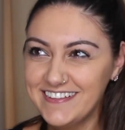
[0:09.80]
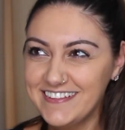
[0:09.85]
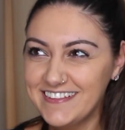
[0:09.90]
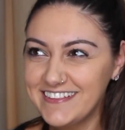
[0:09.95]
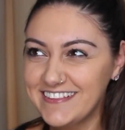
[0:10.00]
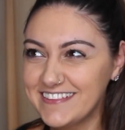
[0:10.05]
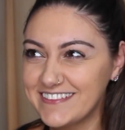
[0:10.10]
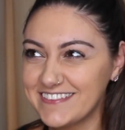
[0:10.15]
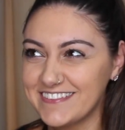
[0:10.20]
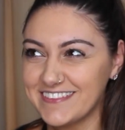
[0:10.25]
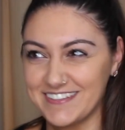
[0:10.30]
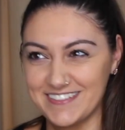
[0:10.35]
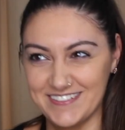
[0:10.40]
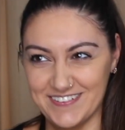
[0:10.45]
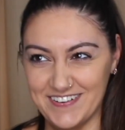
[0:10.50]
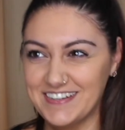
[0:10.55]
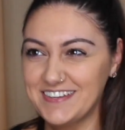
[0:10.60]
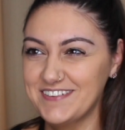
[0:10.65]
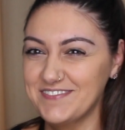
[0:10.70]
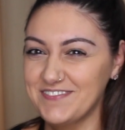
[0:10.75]
the
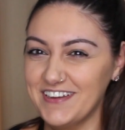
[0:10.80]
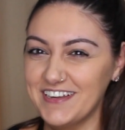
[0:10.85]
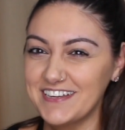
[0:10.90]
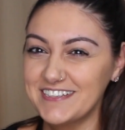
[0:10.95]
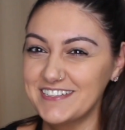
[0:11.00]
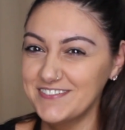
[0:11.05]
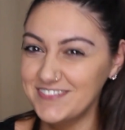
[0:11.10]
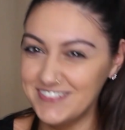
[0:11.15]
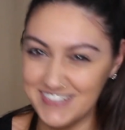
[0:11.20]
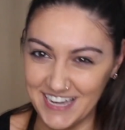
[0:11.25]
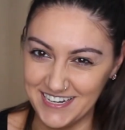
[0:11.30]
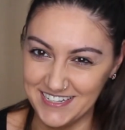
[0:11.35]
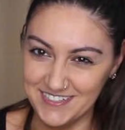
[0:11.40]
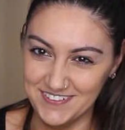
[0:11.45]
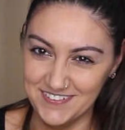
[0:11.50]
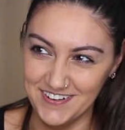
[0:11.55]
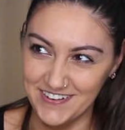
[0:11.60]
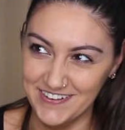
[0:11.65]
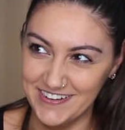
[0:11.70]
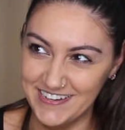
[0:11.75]
23rd of
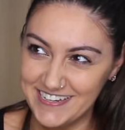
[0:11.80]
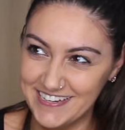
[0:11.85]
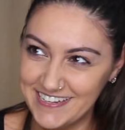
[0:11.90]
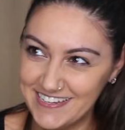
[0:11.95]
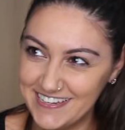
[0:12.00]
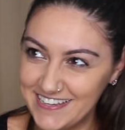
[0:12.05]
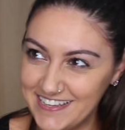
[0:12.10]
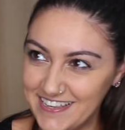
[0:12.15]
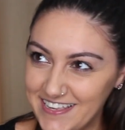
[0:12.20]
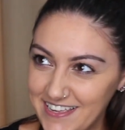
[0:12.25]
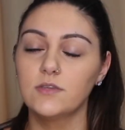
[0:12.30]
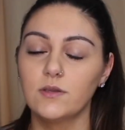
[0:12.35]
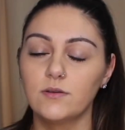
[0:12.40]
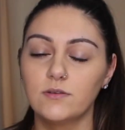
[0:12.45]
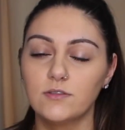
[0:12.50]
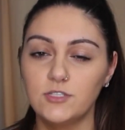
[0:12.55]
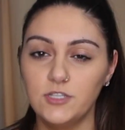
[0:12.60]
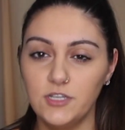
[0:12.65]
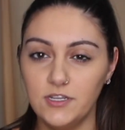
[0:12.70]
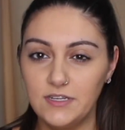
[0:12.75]
January. So it
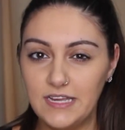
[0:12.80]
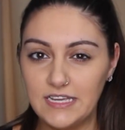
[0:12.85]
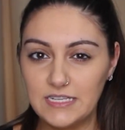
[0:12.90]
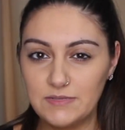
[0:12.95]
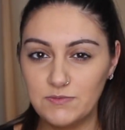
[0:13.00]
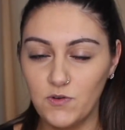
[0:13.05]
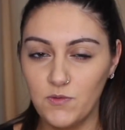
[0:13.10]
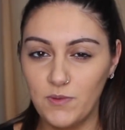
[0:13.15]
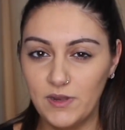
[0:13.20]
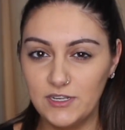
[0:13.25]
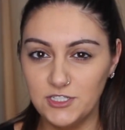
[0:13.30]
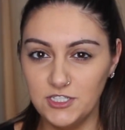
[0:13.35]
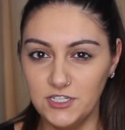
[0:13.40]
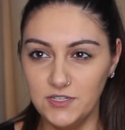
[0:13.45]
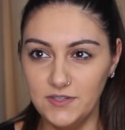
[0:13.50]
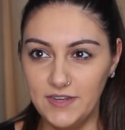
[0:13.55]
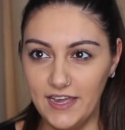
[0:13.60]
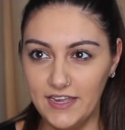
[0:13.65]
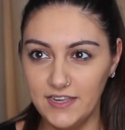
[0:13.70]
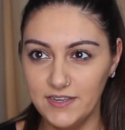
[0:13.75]
was two days before my
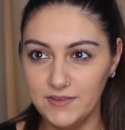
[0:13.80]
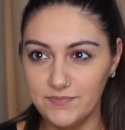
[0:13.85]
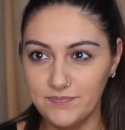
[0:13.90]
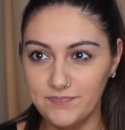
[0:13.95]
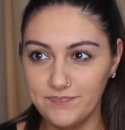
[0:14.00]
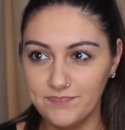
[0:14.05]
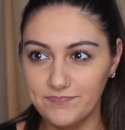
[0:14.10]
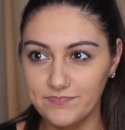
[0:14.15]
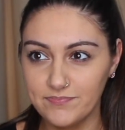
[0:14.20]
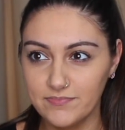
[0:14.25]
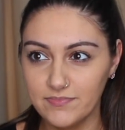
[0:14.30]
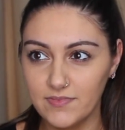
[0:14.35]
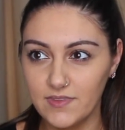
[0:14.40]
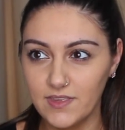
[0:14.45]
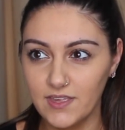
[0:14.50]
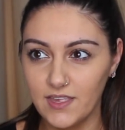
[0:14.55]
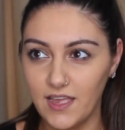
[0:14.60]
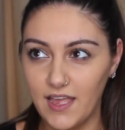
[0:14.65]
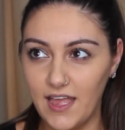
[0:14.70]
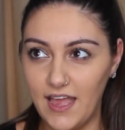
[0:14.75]
due date
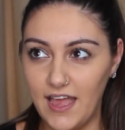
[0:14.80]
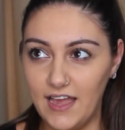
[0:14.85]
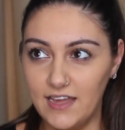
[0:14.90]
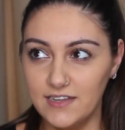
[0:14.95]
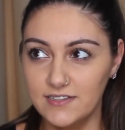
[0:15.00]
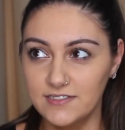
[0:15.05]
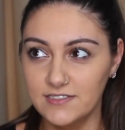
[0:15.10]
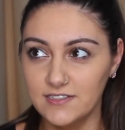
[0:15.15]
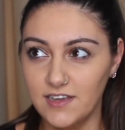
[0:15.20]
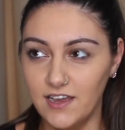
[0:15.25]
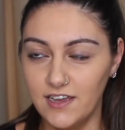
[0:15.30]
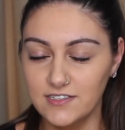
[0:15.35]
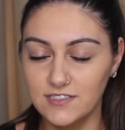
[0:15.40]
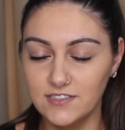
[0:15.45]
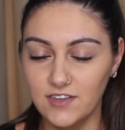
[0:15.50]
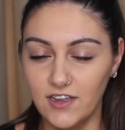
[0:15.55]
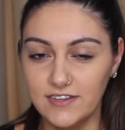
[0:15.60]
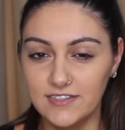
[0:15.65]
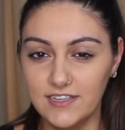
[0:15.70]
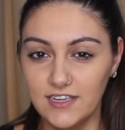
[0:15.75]
and I
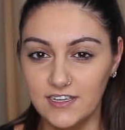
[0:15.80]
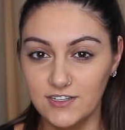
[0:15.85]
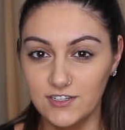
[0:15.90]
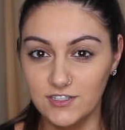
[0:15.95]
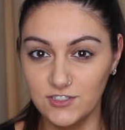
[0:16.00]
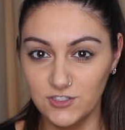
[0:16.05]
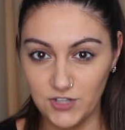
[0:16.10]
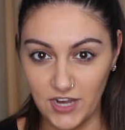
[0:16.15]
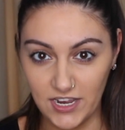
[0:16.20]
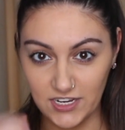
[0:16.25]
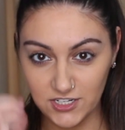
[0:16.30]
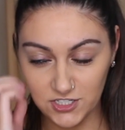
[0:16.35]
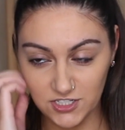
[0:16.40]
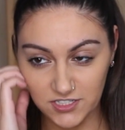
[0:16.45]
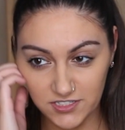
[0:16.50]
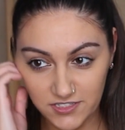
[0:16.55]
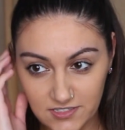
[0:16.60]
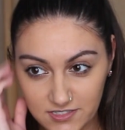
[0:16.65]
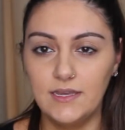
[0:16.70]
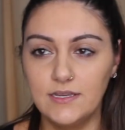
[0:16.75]
started getting
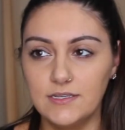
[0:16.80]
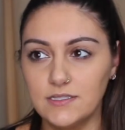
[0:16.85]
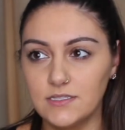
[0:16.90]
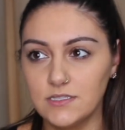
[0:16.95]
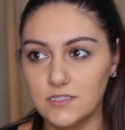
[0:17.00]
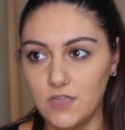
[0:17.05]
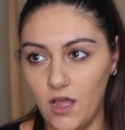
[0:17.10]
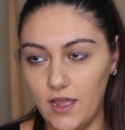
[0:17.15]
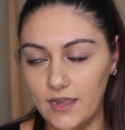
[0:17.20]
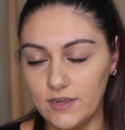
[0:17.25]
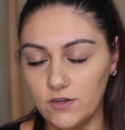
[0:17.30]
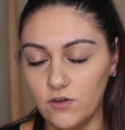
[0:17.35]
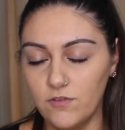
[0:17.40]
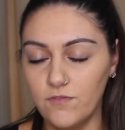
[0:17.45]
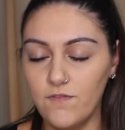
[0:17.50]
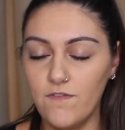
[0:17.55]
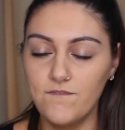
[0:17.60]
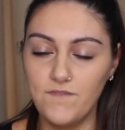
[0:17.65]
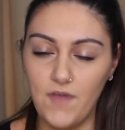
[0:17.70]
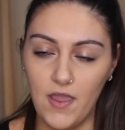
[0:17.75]
contractions. It started
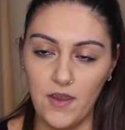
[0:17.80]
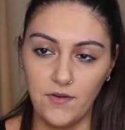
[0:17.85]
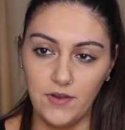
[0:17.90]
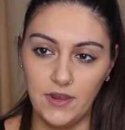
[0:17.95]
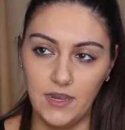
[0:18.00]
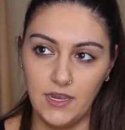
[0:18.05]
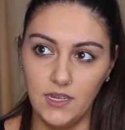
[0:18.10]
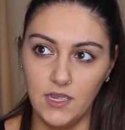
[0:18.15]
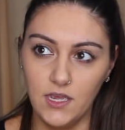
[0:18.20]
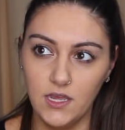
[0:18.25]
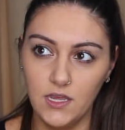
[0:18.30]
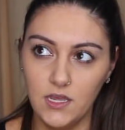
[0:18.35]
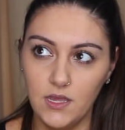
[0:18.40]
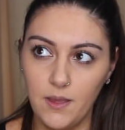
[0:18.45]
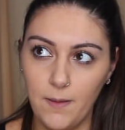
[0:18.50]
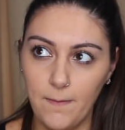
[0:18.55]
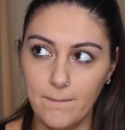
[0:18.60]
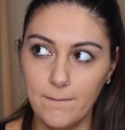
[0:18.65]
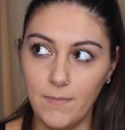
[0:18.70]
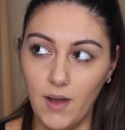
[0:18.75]
off very
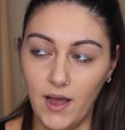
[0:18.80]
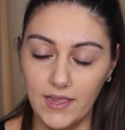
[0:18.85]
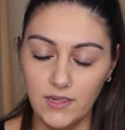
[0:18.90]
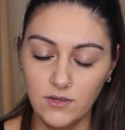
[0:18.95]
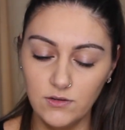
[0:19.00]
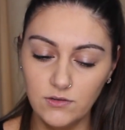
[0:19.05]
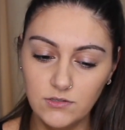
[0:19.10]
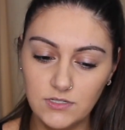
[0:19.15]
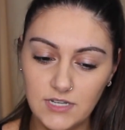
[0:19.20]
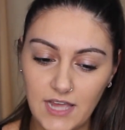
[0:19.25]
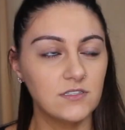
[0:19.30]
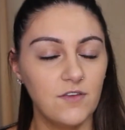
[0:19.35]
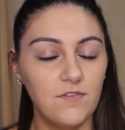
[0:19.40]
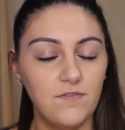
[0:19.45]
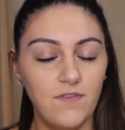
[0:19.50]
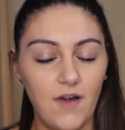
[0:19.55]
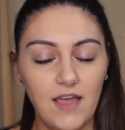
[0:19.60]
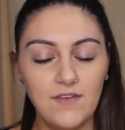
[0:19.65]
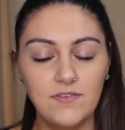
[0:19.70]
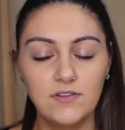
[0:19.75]
mild. So
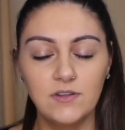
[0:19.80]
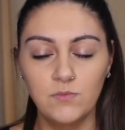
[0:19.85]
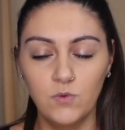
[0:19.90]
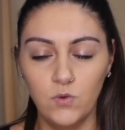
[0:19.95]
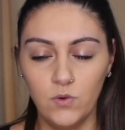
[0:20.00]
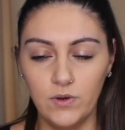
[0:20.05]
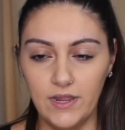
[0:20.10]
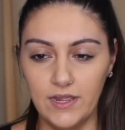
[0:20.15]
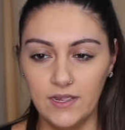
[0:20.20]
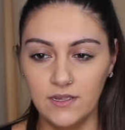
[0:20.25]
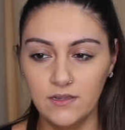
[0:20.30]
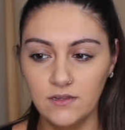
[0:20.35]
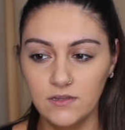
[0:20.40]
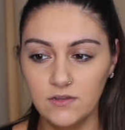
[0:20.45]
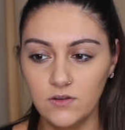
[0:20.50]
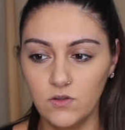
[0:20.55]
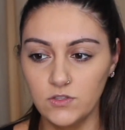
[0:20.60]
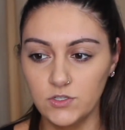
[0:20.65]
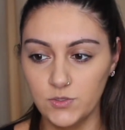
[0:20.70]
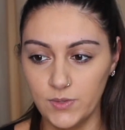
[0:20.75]
five in the morning
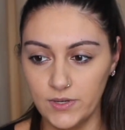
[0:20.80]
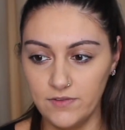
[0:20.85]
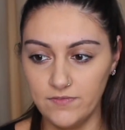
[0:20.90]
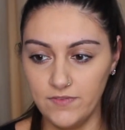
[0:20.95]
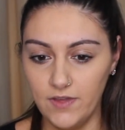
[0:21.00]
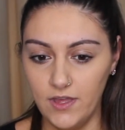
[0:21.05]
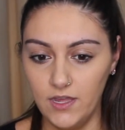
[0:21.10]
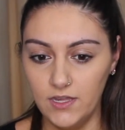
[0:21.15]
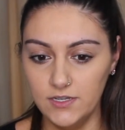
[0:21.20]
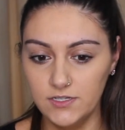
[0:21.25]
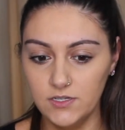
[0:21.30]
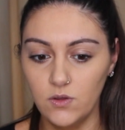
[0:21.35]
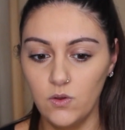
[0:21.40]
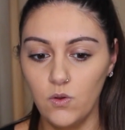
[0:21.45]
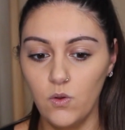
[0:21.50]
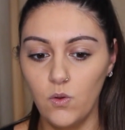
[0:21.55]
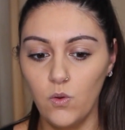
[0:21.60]
on the 23rd,